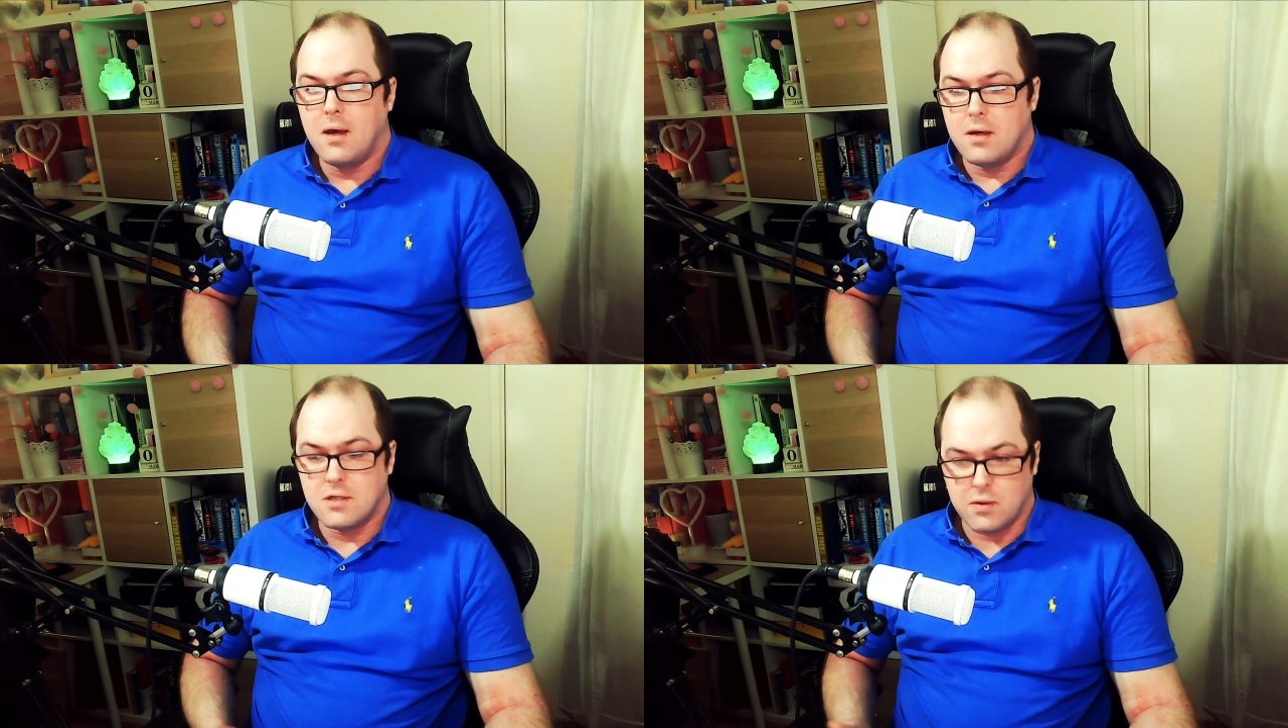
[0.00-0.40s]

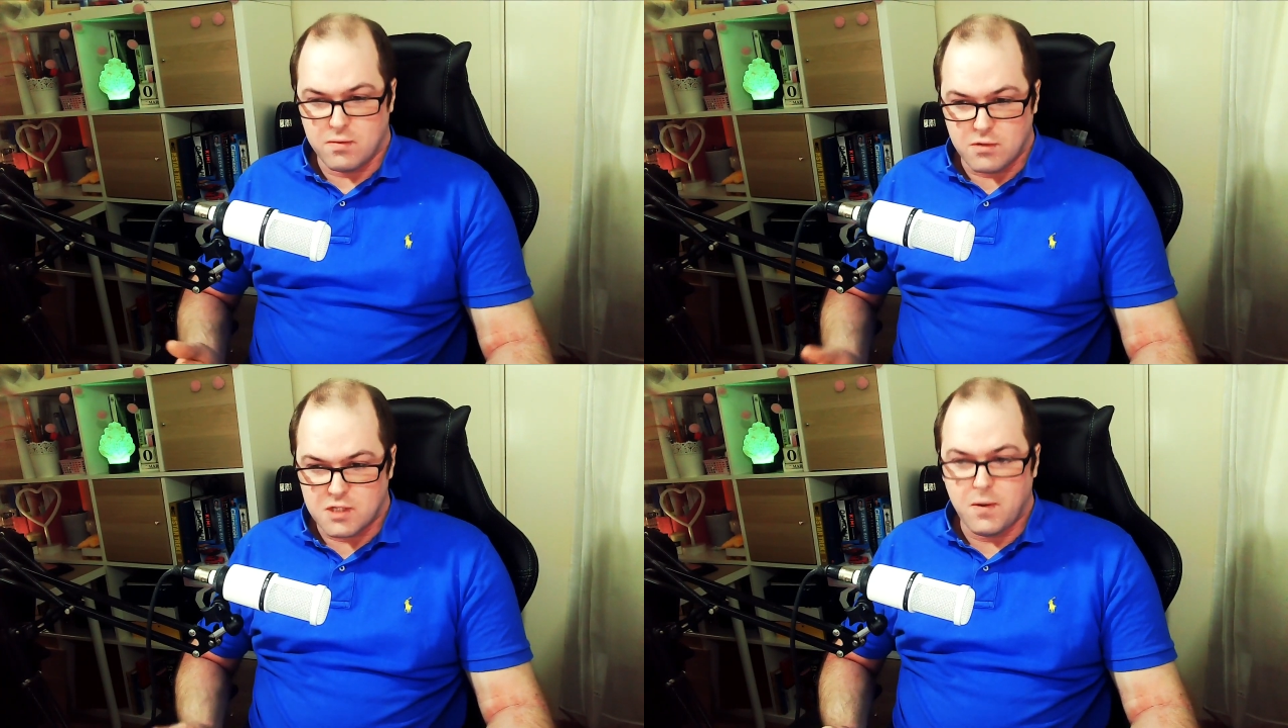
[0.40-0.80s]
So in
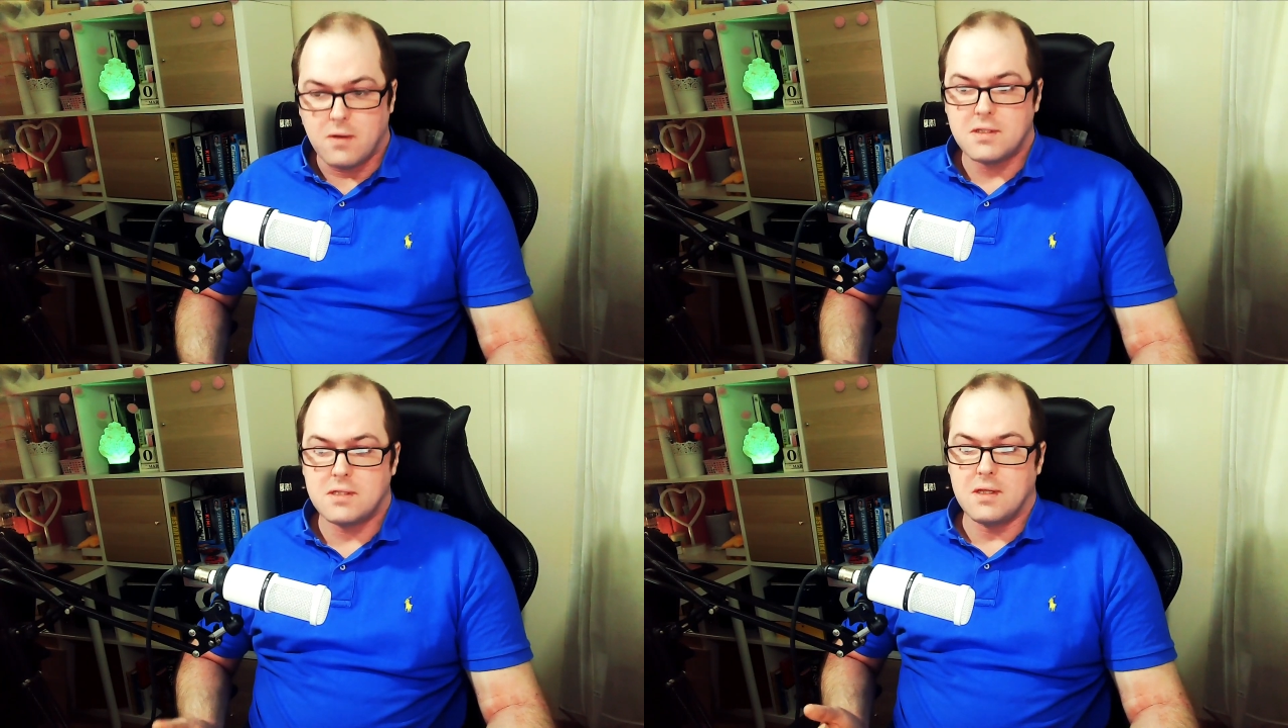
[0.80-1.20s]

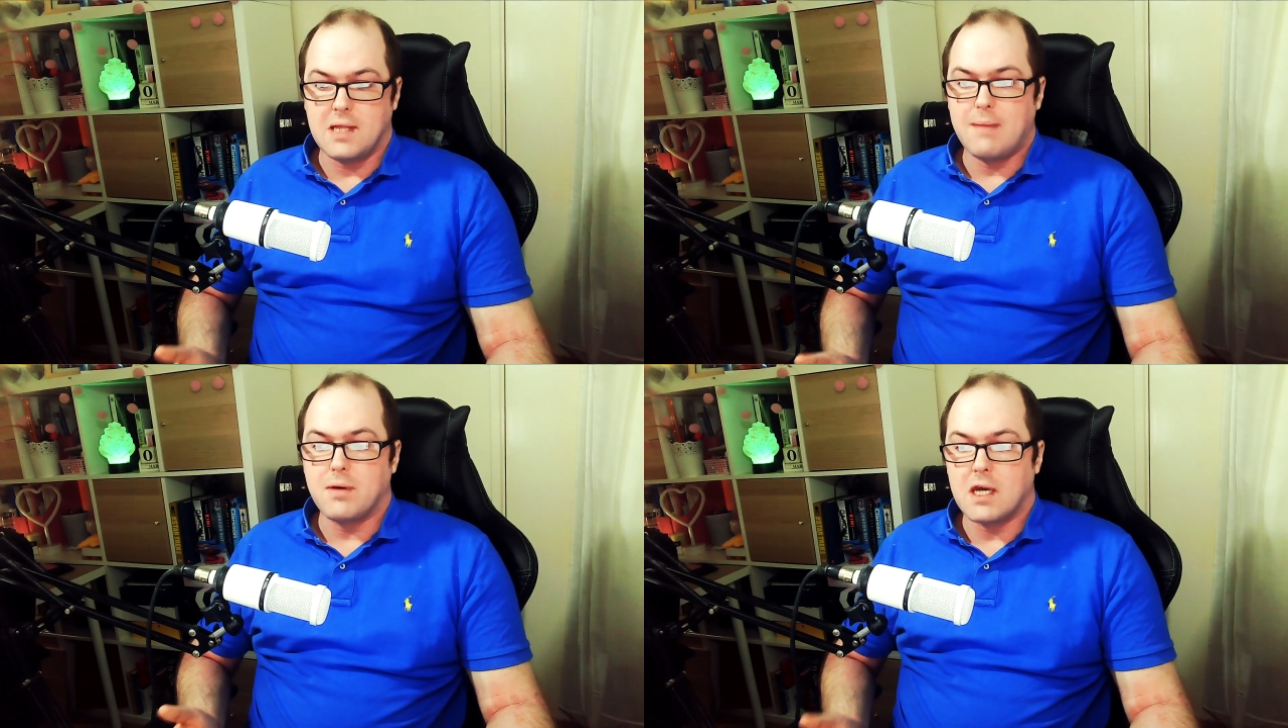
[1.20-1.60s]
response, the
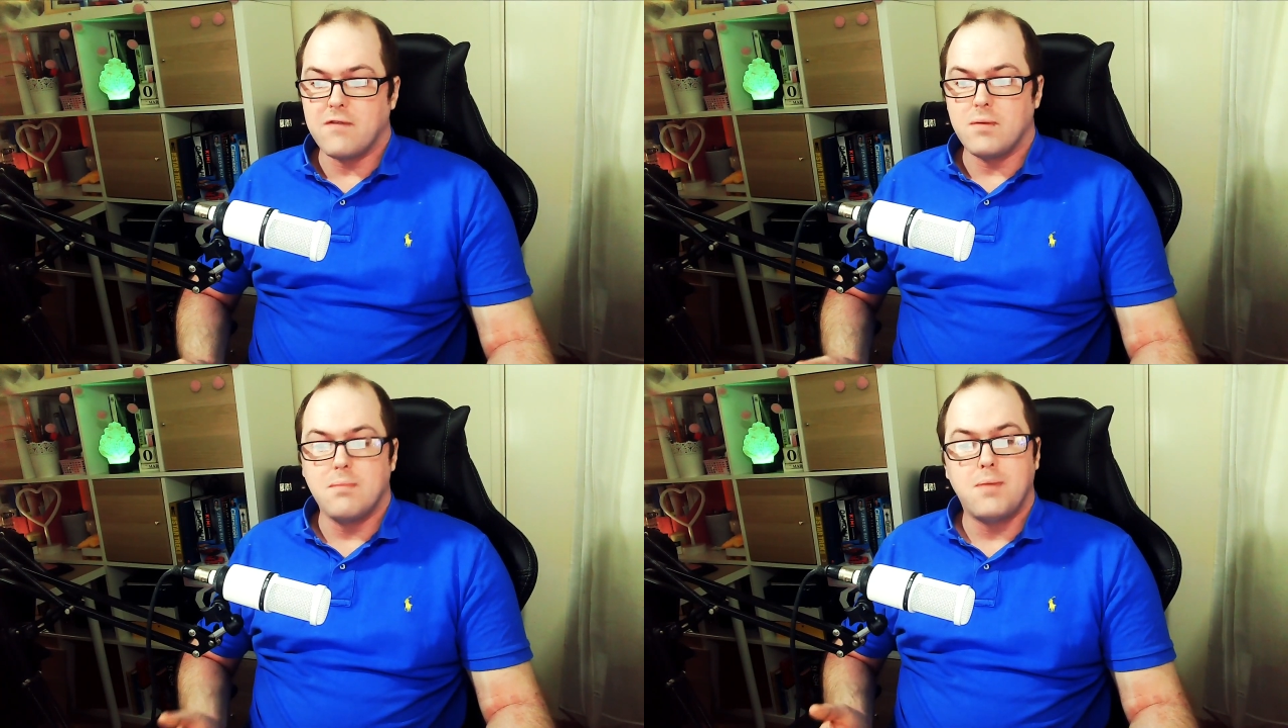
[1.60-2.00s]
Labour
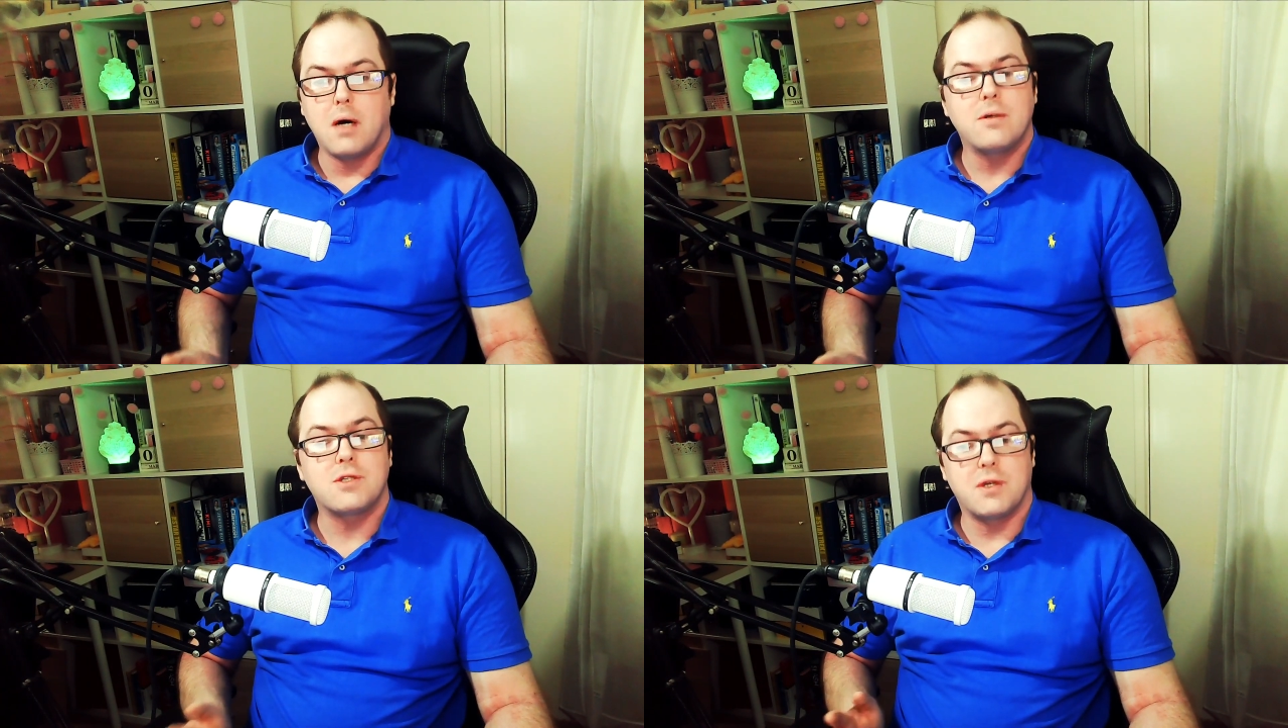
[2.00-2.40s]
government published